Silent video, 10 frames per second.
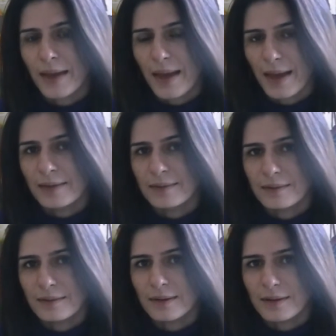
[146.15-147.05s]
and
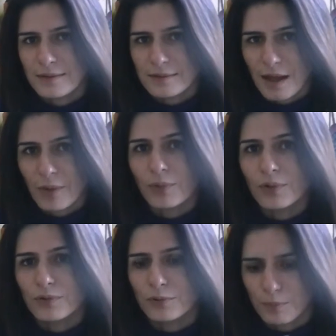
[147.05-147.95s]
it is now
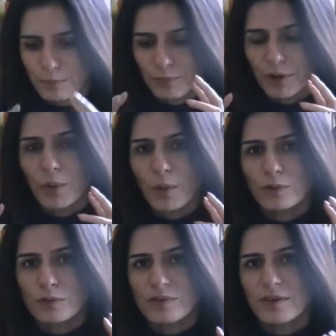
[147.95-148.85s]
going to bring all
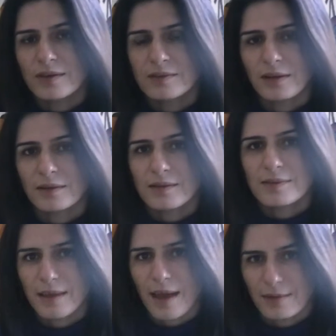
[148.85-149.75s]
those things under the
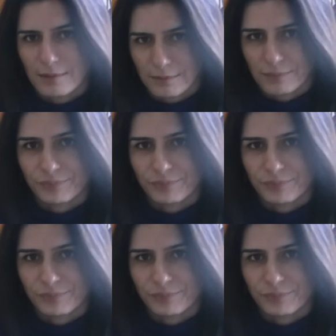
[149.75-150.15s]
scanner.